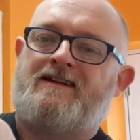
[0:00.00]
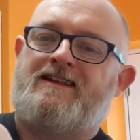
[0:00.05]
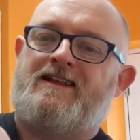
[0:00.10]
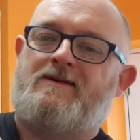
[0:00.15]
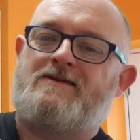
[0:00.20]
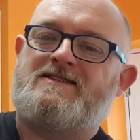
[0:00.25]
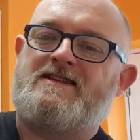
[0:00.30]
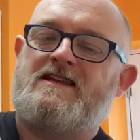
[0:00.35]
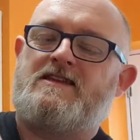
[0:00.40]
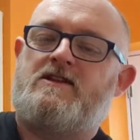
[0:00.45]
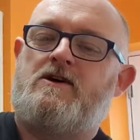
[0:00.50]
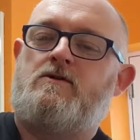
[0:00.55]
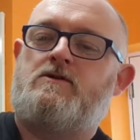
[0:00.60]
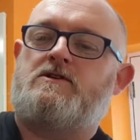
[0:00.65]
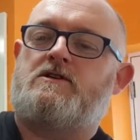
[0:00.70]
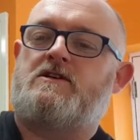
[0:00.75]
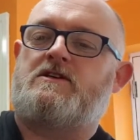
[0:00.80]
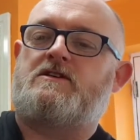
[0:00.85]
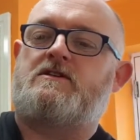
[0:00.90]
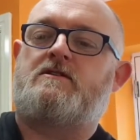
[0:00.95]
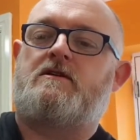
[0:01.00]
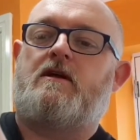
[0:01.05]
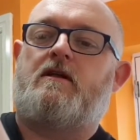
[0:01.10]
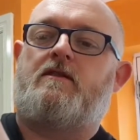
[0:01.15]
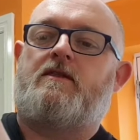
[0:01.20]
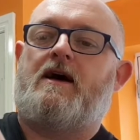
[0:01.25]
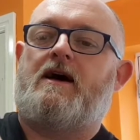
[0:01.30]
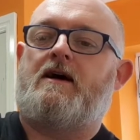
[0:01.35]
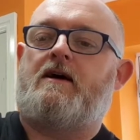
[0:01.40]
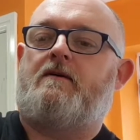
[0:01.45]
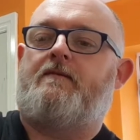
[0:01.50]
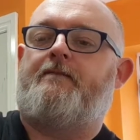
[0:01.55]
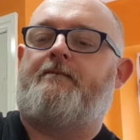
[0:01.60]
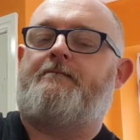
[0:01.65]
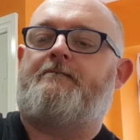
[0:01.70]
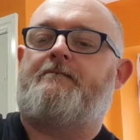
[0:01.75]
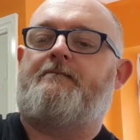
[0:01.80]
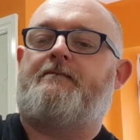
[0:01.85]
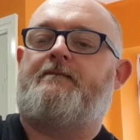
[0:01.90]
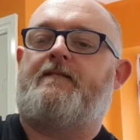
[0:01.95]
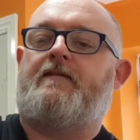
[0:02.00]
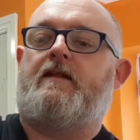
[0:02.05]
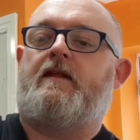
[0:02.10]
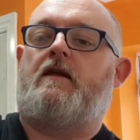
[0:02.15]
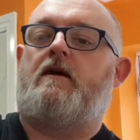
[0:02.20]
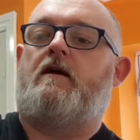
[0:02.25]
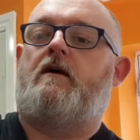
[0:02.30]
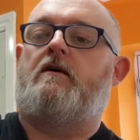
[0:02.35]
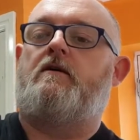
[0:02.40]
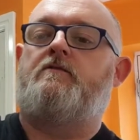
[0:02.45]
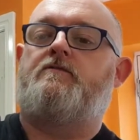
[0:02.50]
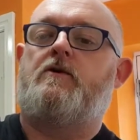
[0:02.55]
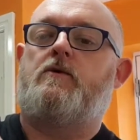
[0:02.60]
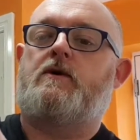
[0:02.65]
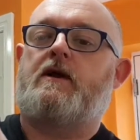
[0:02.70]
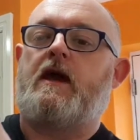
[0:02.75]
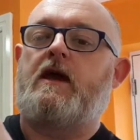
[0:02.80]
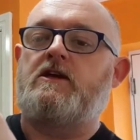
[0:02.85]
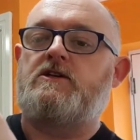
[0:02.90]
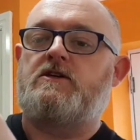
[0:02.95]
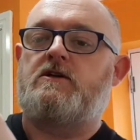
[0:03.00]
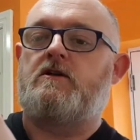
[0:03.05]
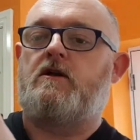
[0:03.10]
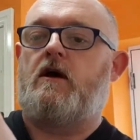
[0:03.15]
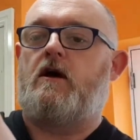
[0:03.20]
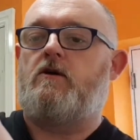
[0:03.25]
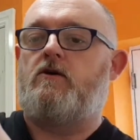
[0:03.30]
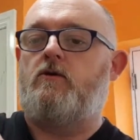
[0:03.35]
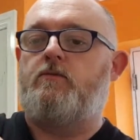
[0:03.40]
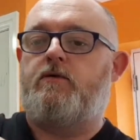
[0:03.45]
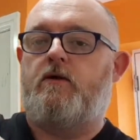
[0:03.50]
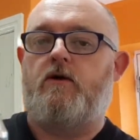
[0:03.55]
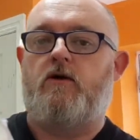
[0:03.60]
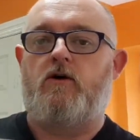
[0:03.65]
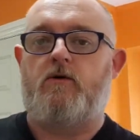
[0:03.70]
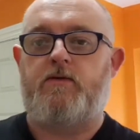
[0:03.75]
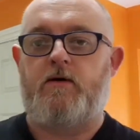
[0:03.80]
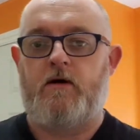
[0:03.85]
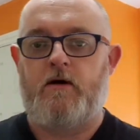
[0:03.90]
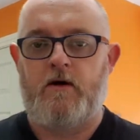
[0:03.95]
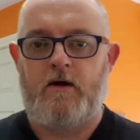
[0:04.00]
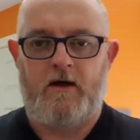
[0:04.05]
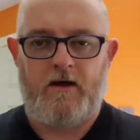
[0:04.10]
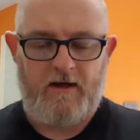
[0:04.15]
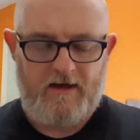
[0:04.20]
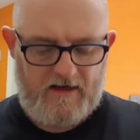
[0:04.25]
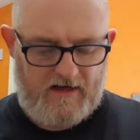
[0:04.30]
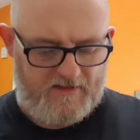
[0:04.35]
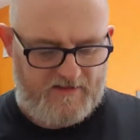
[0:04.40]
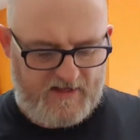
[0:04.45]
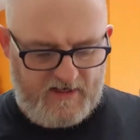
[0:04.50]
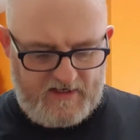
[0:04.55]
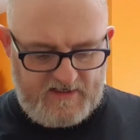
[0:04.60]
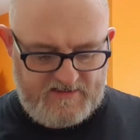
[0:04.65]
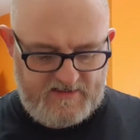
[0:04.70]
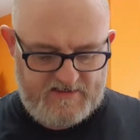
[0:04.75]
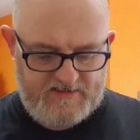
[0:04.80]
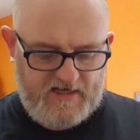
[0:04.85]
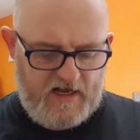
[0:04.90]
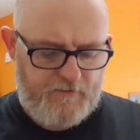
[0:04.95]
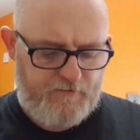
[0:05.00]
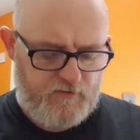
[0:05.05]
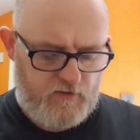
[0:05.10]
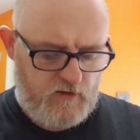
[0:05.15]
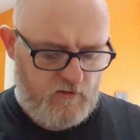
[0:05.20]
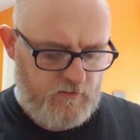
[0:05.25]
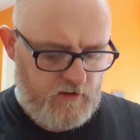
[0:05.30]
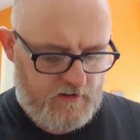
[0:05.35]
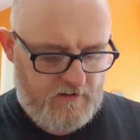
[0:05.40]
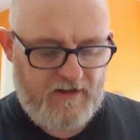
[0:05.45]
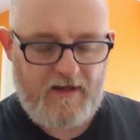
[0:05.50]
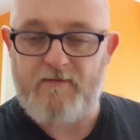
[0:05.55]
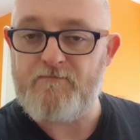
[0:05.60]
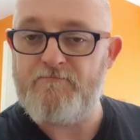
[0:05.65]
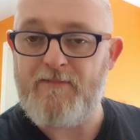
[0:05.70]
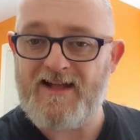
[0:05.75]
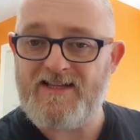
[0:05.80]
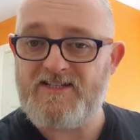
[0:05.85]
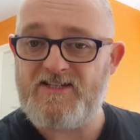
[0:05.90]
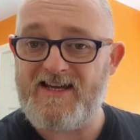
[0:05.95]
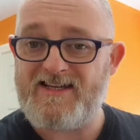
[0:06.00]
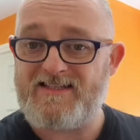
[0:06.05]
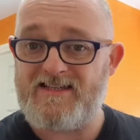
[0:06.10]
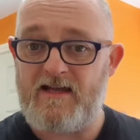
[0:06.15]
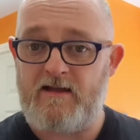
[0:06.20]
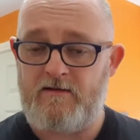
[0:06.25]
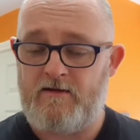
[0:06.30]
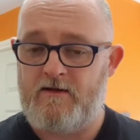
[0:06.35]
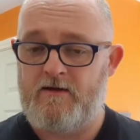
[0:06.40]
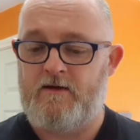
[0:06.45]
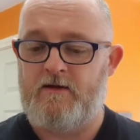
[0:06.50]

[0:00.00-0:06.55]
Now I did notice that Vocation are opening up, I think it's a tap room in Manchester.